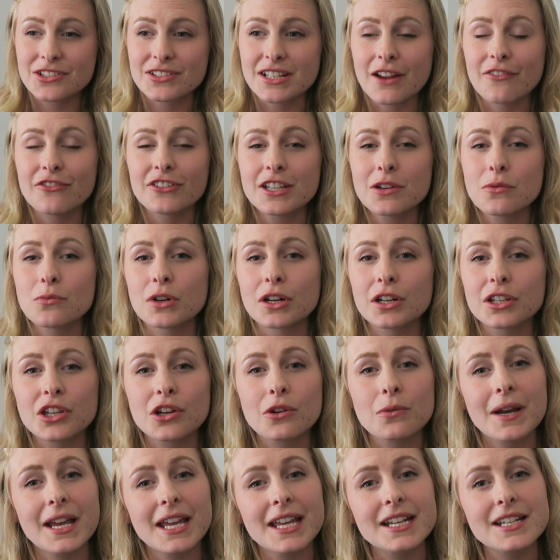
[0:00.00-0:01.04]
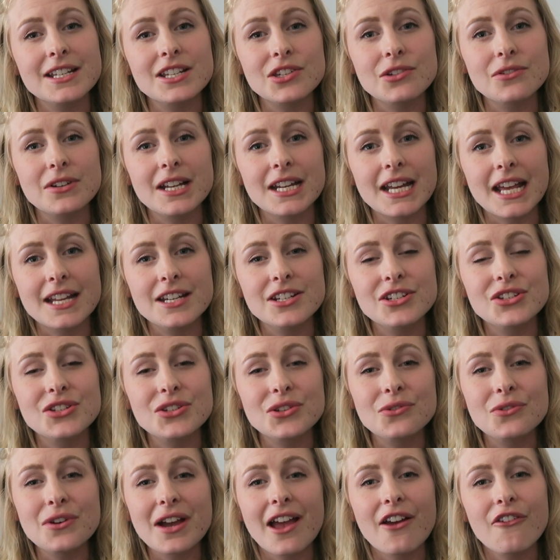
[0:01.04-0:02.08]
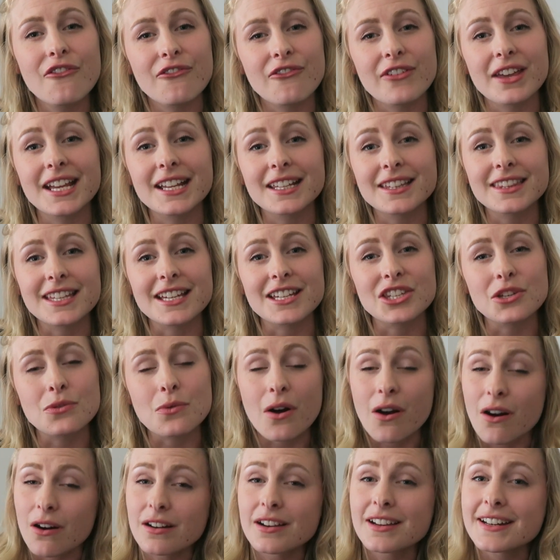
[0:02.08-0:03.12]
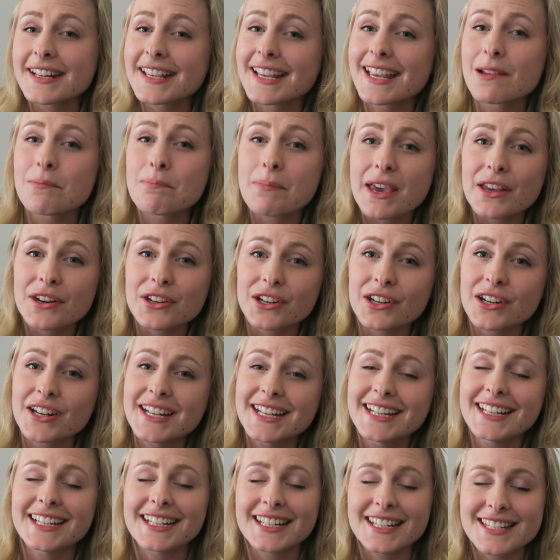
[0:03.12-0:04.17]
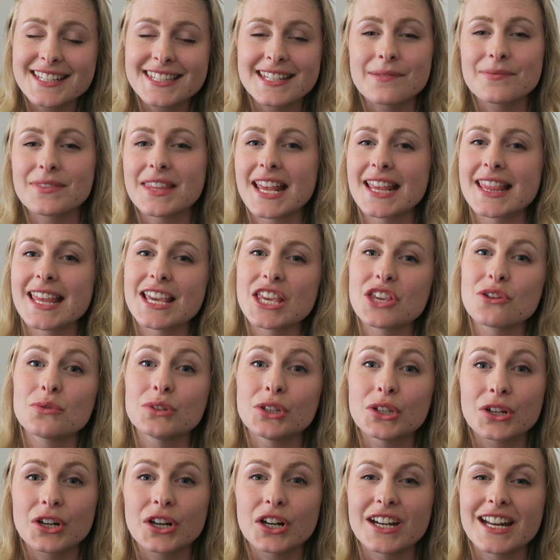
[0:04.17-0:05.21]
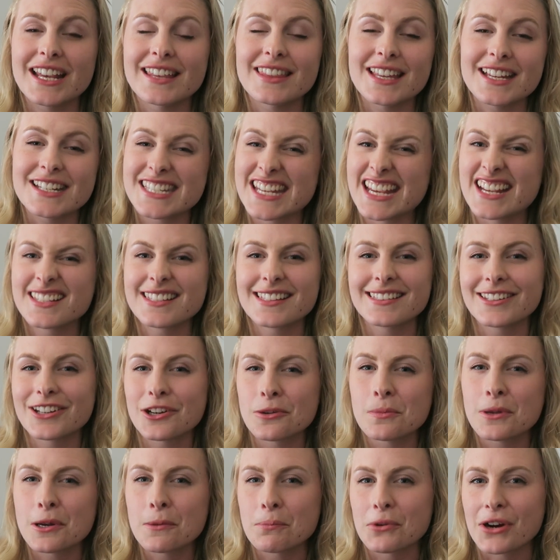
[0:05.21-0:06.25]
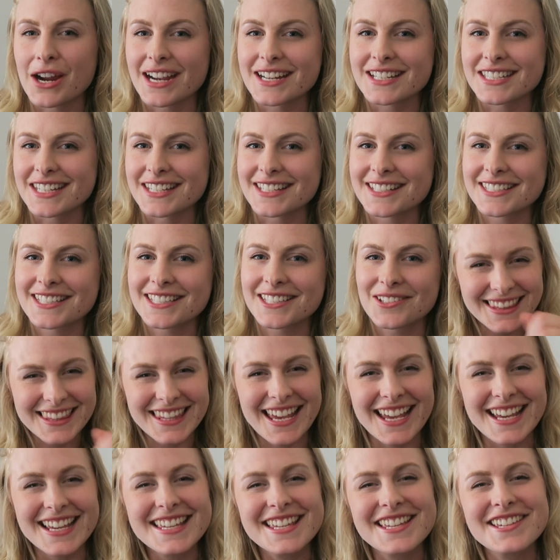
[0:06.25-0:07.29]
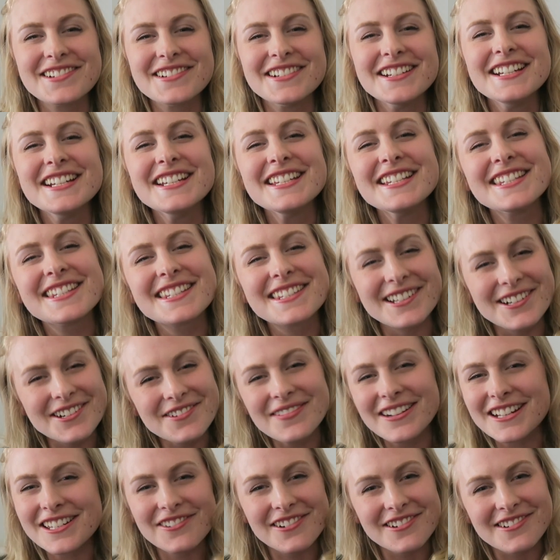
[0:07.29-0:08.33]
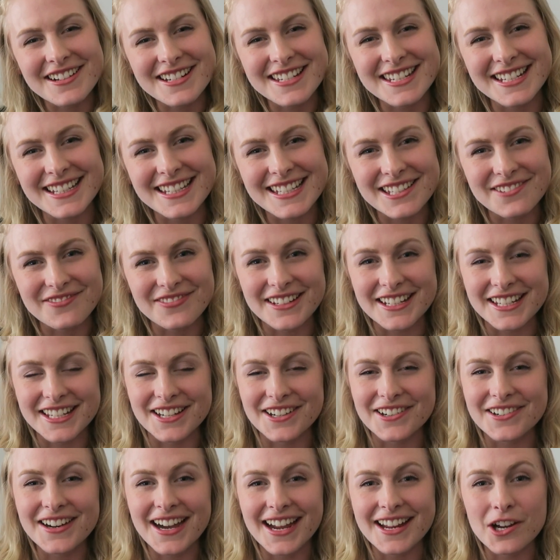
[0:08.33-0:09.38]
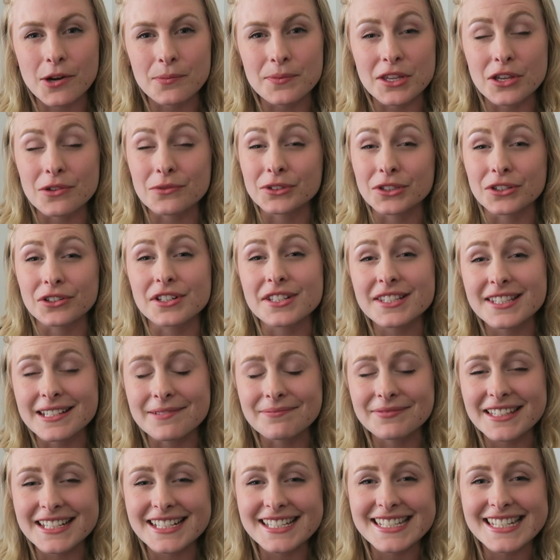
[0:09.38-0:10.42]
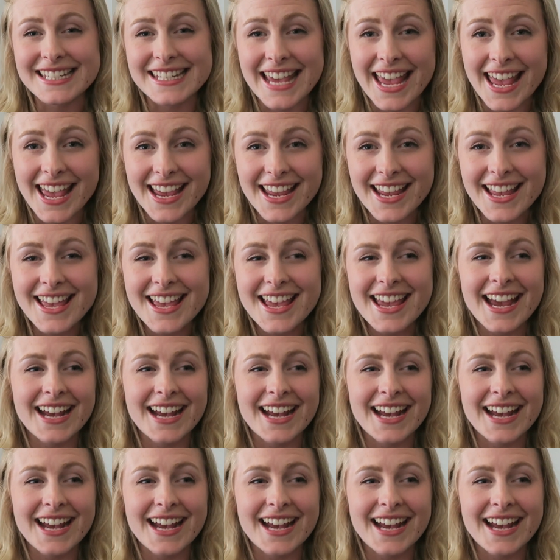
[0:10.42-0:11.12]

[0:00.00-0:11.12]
So definitely work your way into it and do have faith that you are gonna get better. It is something that you learn and that takes a little bit of practice. Thank you so much for watching this video. I hope that you learned something today